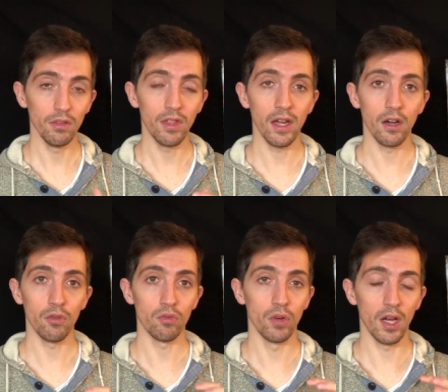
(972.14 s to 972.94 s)
their
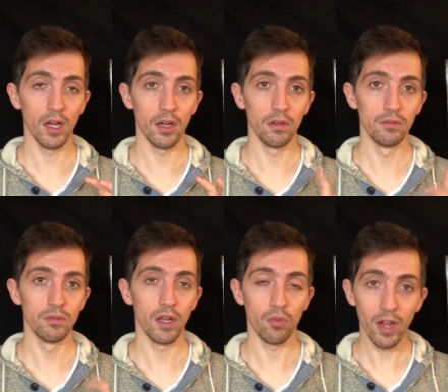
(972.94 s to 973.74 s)

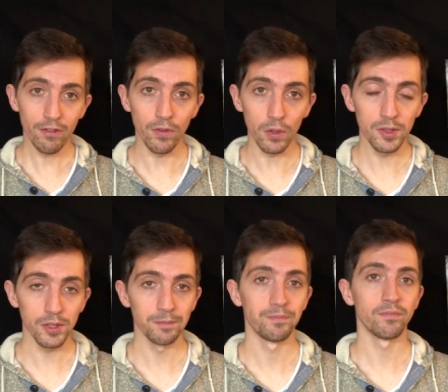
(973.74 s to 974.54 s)

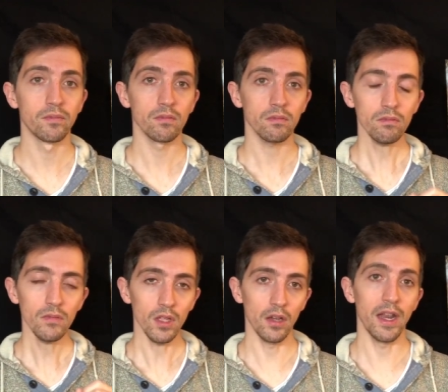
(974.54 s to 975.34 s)
rifles
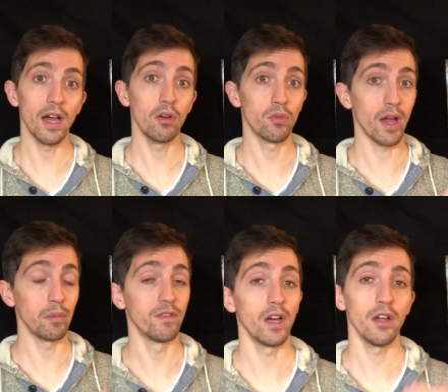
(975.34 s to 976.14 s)
are now
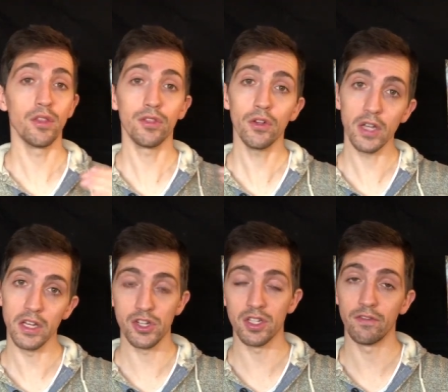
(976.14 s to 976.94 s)
rapid fire 30
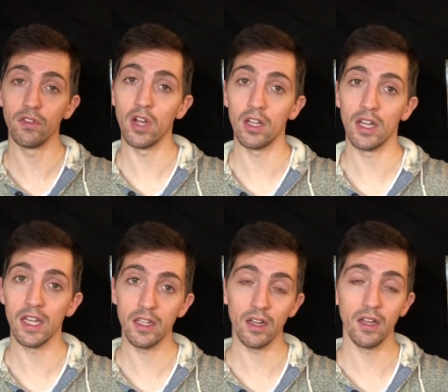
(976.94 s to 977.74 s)
inches. If you've got
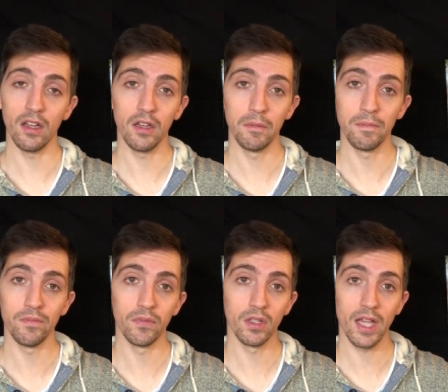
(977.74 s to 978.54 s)
like
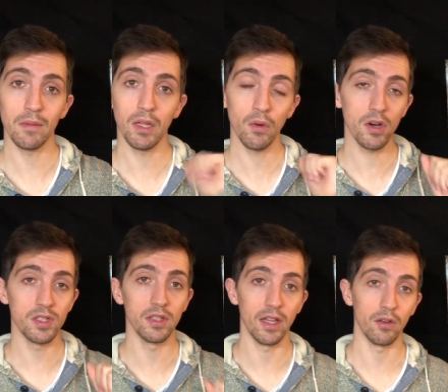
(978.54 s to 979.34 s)
Kabalite
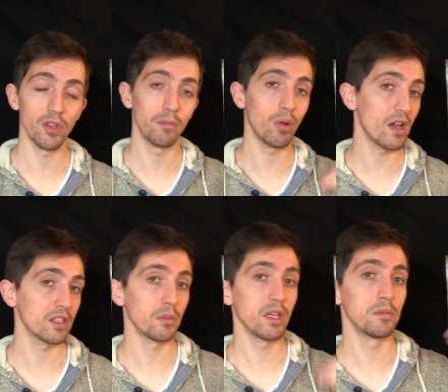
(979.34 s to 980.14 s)
warriors in there, or their
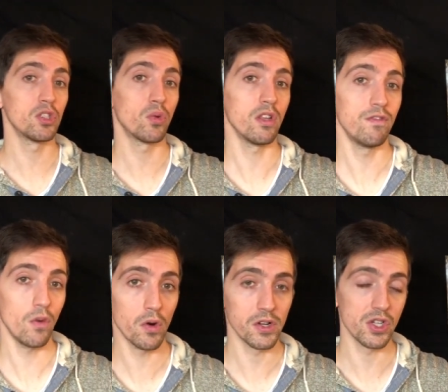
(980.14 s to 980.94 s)
blaster becomes
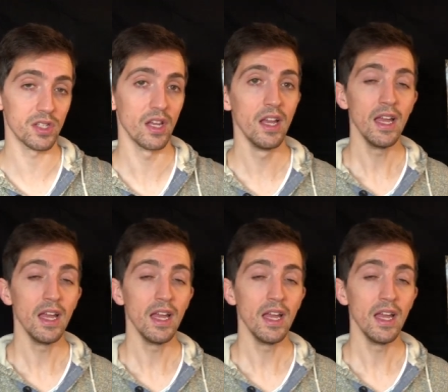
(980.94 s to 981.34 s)
24 inches.